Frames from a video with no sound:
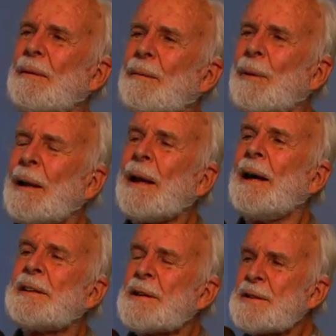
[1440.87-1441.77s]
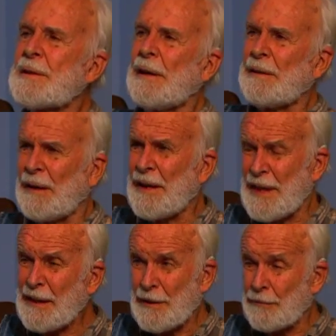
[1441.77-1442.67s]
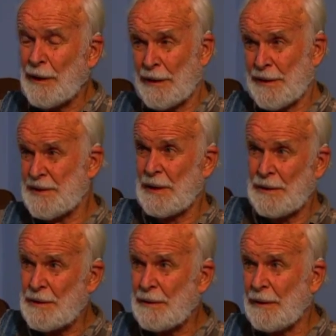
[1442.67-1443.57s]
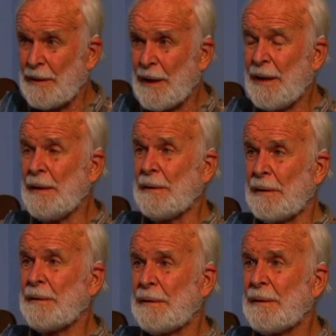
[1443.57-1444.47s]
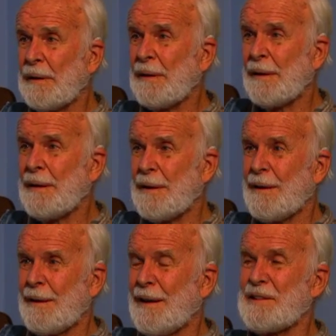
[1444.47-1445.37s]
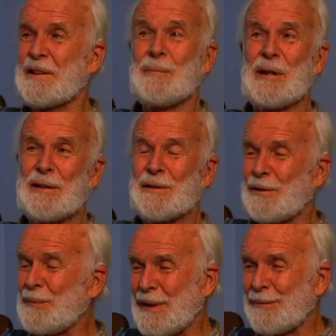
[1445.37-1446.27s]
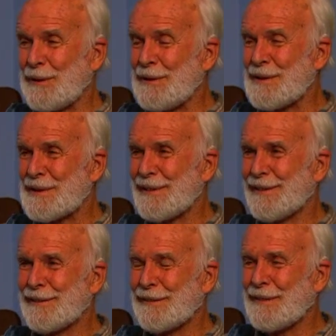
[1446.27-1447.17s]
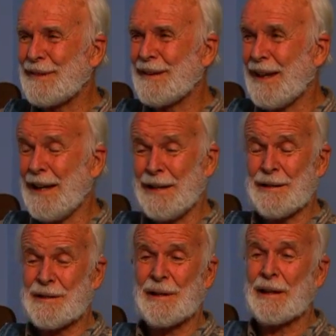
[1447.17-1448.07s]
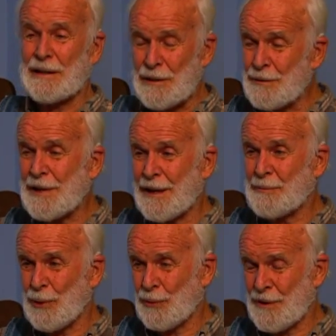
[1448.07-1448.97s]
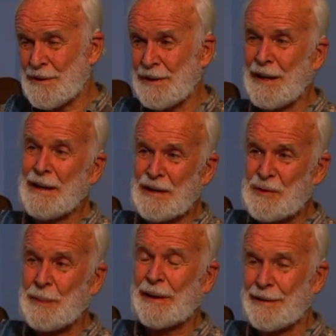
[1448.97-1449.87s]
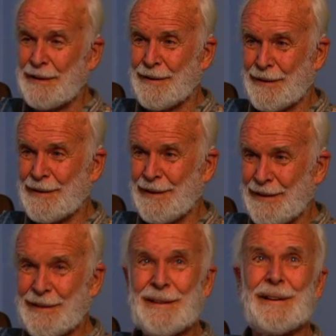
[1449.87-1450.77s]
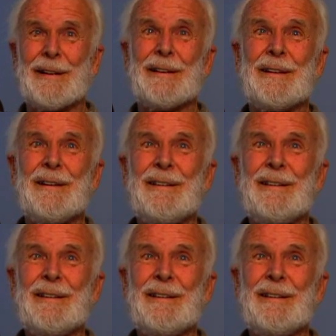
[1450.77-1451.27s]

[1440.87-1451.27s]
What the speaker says: Well, I think the realization that hate, as somebody told me once, hate is like you take poison and expect the other guy to die.